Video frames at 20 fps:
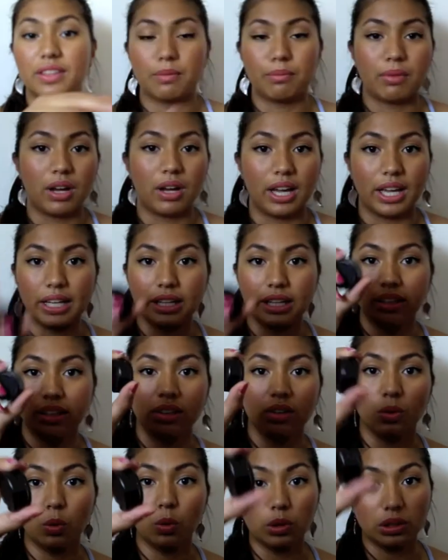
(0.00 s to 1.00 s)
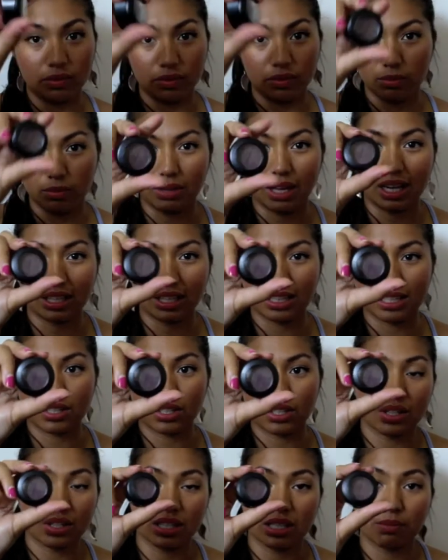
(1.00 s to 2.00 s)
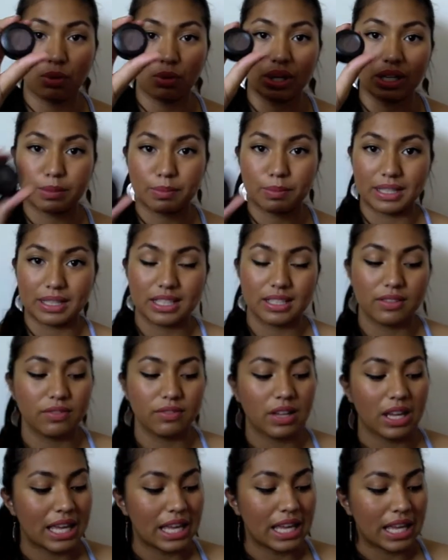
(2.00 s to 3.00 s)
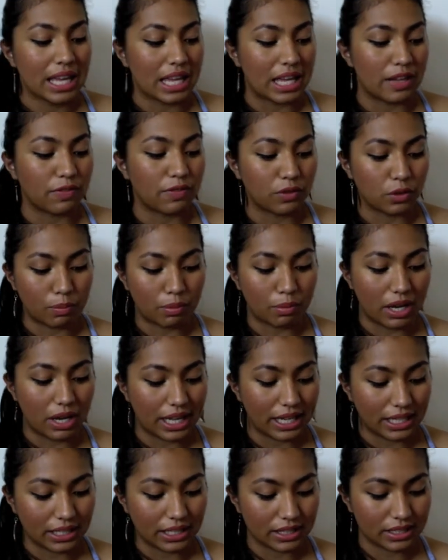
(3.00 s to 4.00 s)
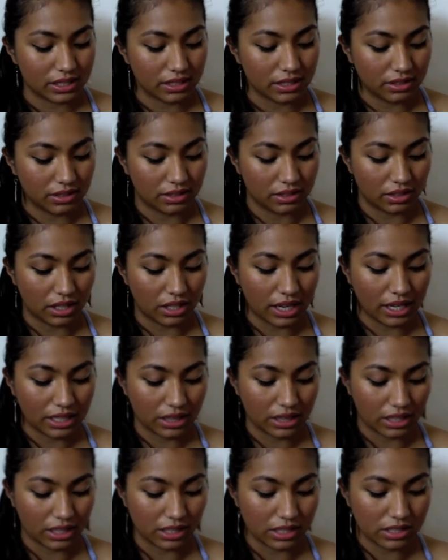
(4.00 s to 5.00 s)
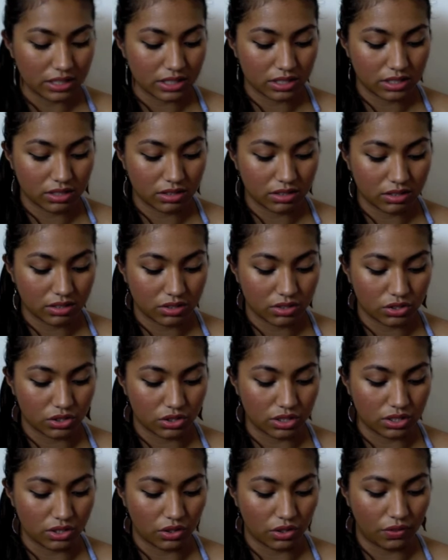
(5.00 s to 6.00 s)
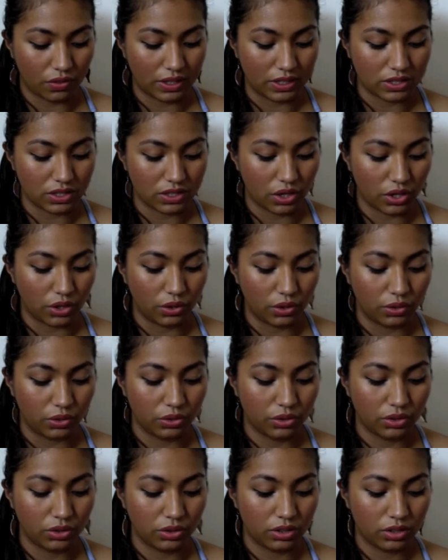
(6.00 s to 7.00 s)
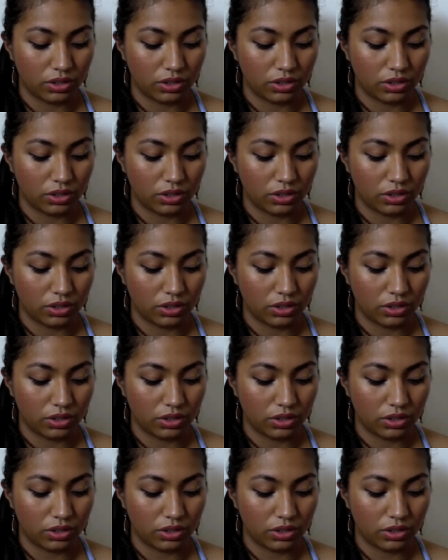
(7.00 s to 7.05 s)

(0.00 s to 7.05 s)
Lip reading: than buying all of them like this, because it's more expensive. If you buy it like this, just on its own,